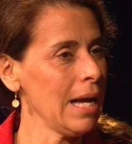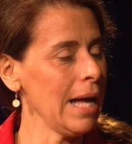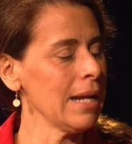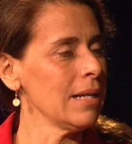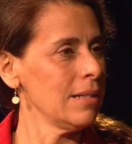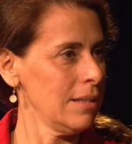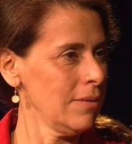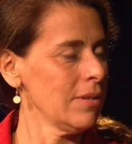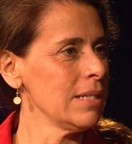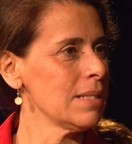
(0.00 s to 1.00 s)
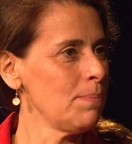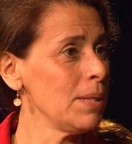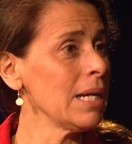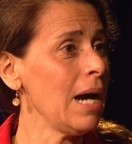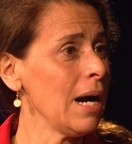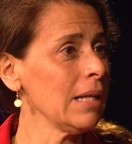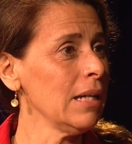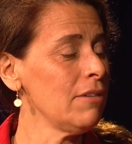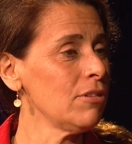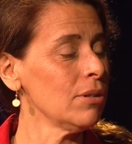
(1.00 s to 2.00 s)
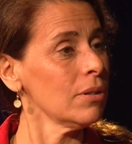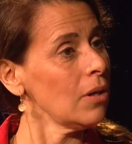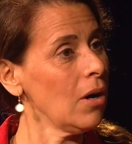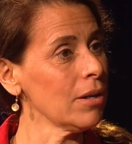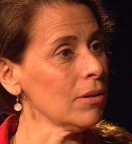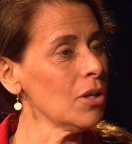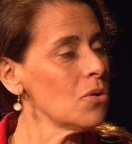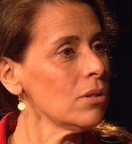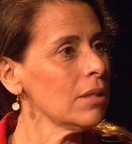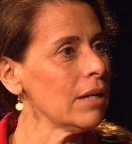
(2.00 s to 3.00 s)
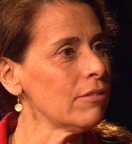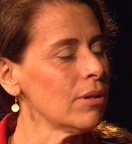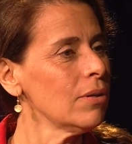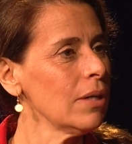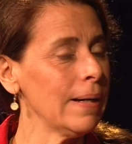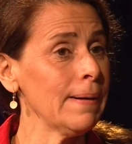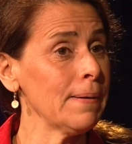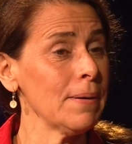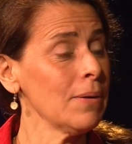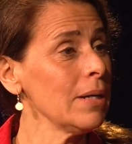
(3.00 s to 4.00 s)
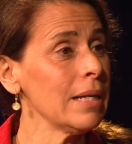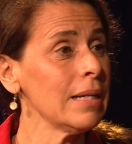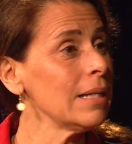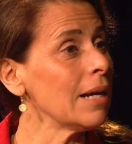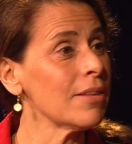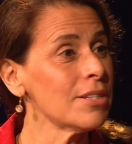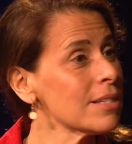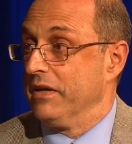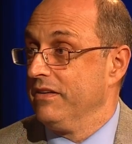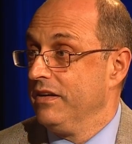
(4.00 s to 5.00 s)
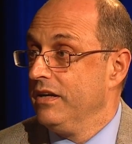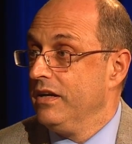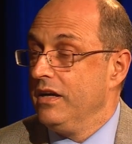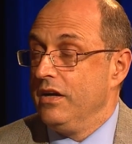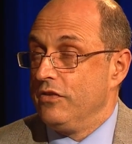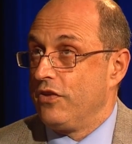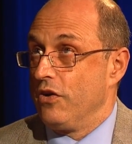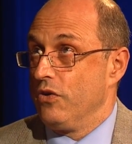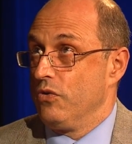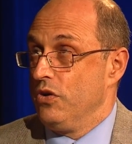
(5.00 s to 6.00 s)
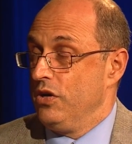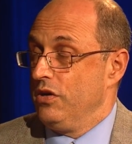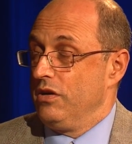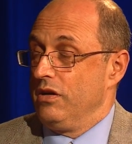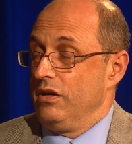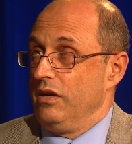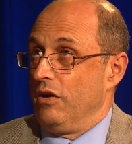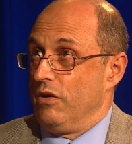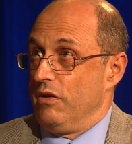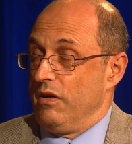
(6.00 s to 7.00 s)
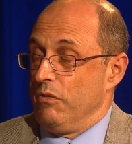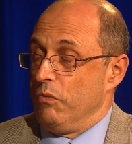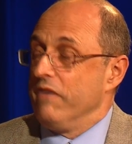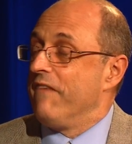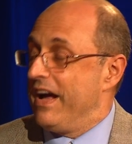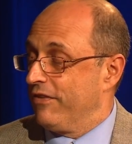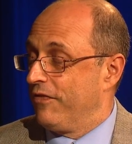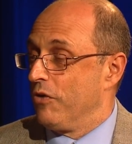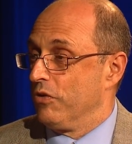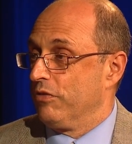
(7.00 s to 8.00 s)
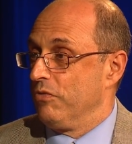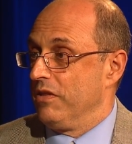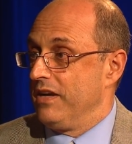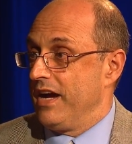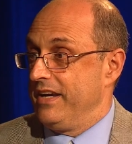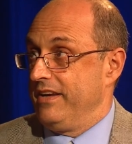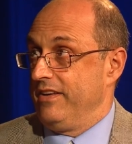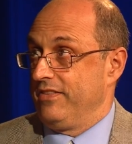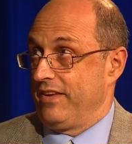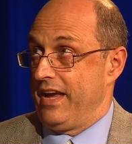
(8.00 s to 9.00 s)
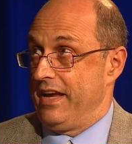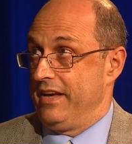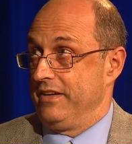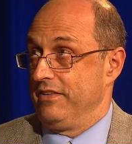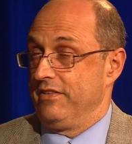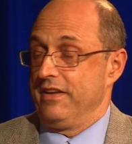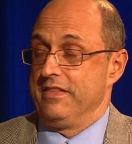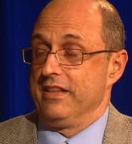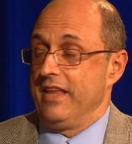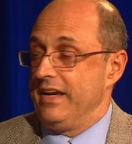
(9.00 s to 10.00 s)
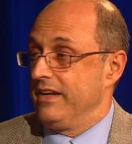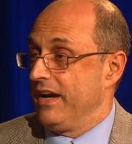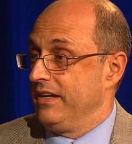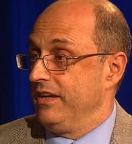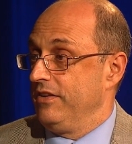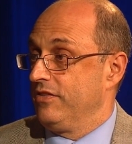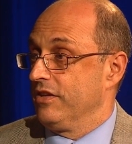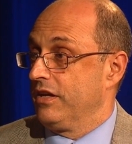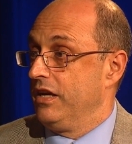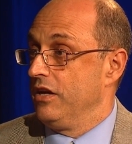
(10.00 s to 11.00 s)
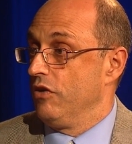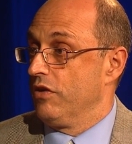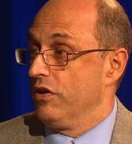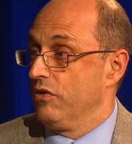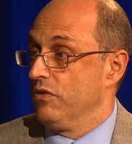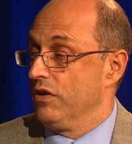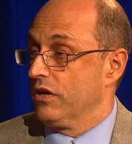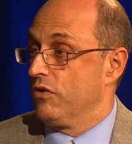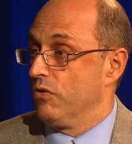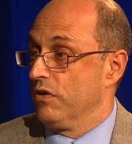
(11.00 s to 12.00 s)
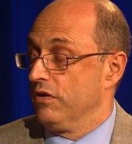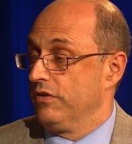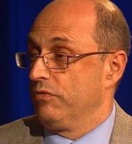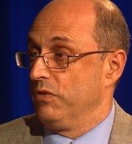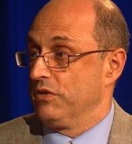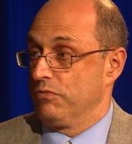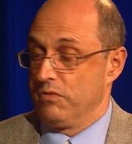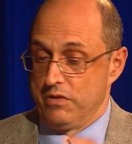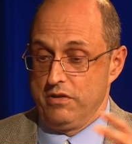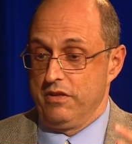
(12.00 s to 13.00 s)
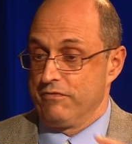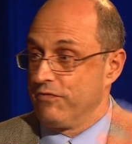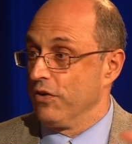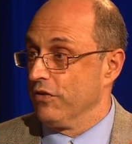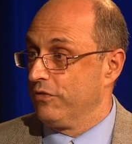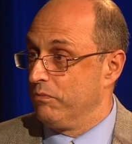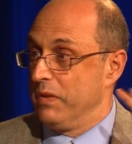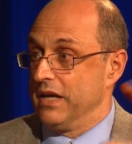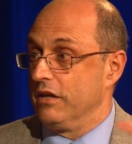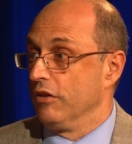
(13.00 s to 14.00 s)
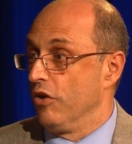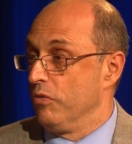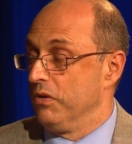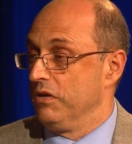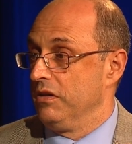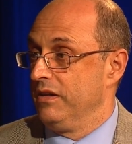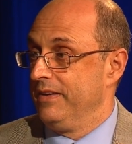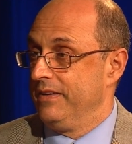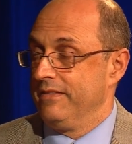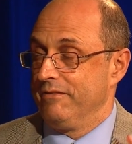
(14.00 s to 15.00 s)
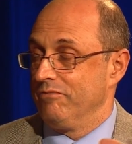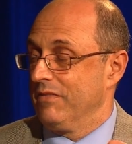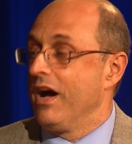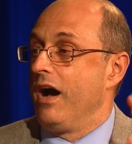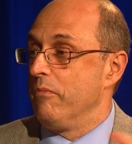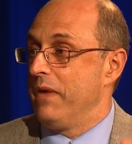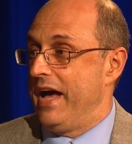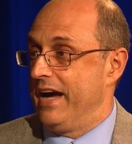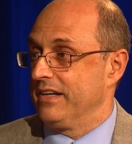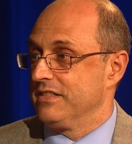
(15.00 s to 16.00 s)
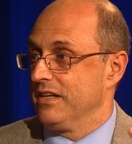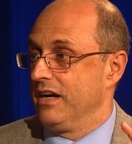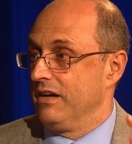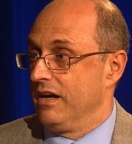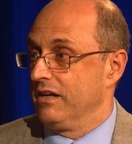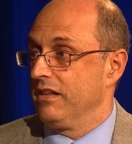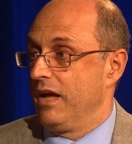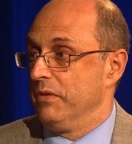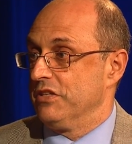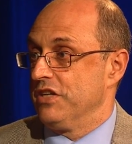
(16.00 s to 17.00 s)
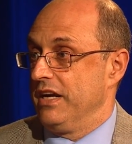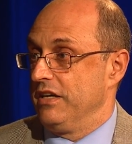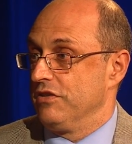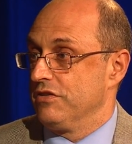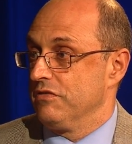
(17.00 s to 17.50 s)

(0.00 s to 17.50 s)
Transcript: at this big high level on a local level, uh, nothing's going to happen. So you know, we fast forward through the 90s, and in the late 90s, the Kyoto Accords, which were the first big global compact mm -hmm. uh, on climate change